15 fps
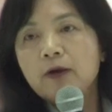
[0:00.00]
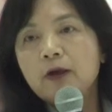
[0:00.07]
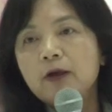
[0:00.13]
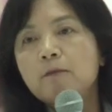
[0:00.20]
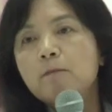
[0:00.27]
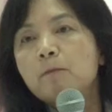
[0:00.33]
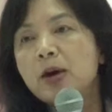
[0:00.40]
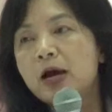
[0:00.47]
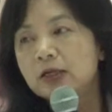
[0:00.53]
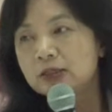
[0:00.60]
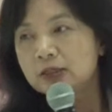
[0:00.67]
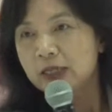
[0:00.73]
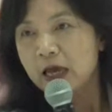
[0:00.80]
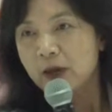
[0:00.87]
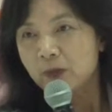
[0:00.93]
If my
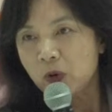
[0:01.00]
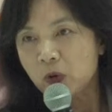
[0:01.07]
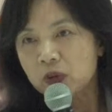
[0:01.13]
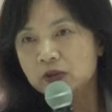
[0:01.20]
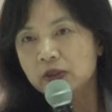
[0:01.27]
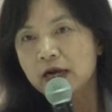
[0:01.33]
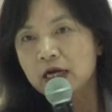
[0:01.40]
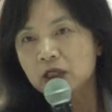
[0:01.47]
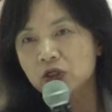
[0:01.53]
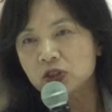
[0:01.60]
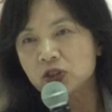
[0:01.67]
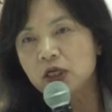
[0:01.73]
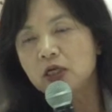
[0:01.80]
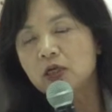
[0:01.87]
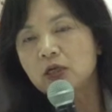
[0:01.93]
sample is
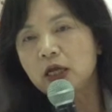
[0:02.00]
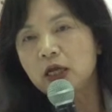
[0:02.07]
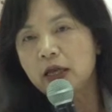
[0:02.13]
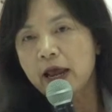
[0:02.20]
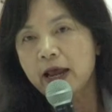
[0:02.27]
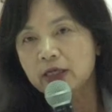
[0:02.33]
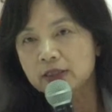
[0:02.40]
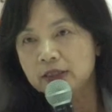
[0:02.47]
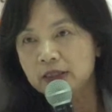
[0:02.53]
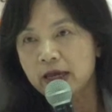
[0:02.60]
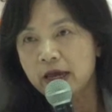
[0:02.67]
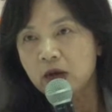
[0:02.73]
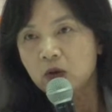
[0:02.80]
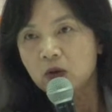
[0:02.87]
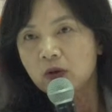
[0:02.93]
digest in
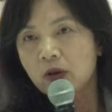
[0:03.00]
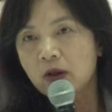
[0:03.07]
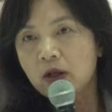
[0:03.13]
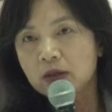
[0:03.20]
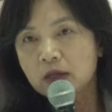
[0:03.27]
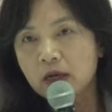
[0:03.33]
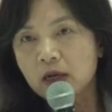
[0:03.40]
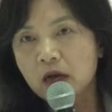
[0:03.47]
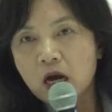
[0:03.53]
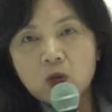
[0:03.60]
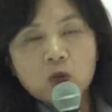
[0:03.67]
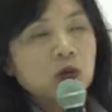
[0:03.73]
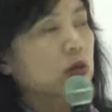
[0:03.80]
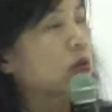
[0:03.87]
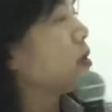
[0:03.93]
HCl, then I
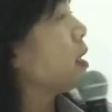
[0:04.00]
would